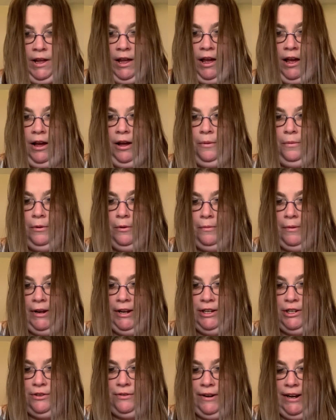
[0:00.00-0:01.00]
I'll put
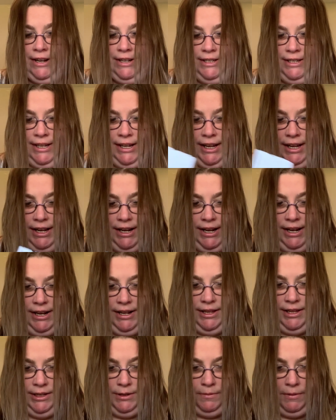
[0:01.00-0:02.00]
my train ticket
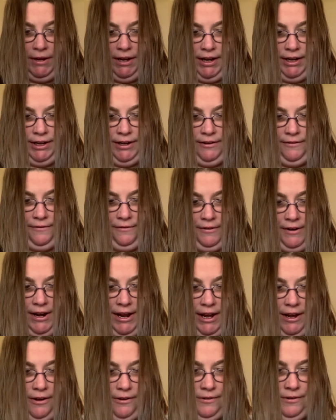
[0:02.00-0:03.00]
in this pocket for
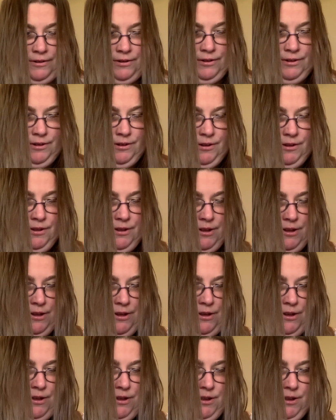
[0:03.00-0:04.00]
now,
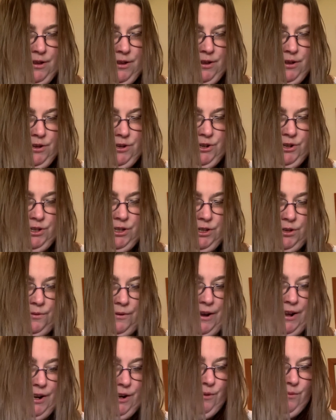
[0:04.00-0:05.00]
just so
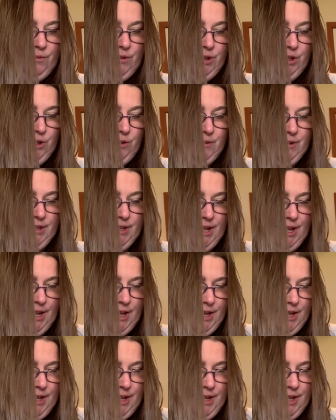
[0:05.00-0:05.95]
I don't lose it.